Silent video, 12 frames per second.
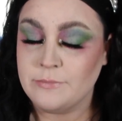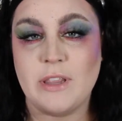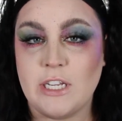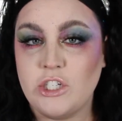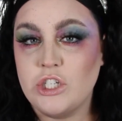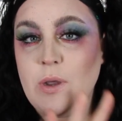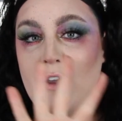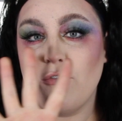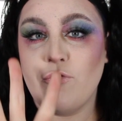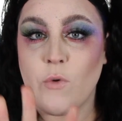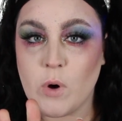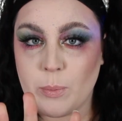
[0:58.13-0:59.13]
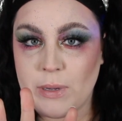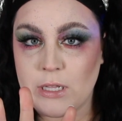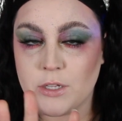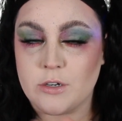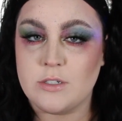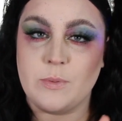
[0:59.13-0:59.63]
But they do have four
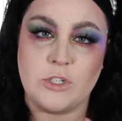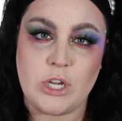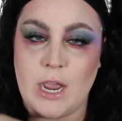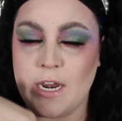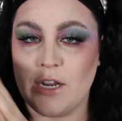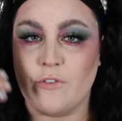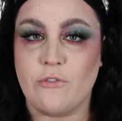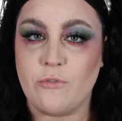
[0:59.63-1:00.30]
pillars which kind of